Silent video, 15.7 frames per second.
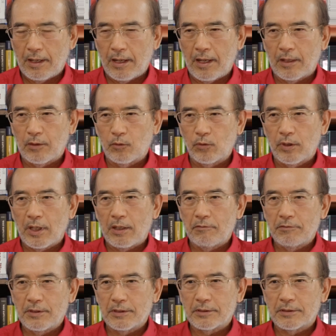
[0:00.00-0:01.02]
And we
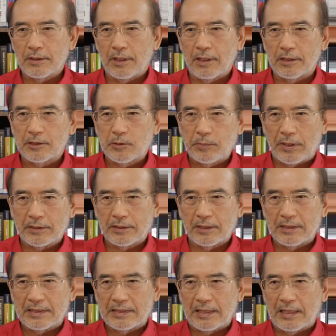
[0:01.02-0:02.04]
have these
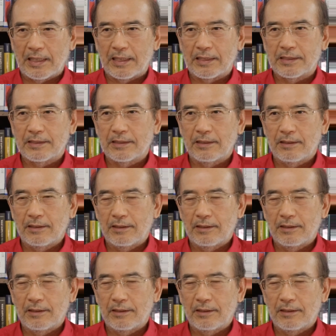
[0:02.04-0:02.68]
special cities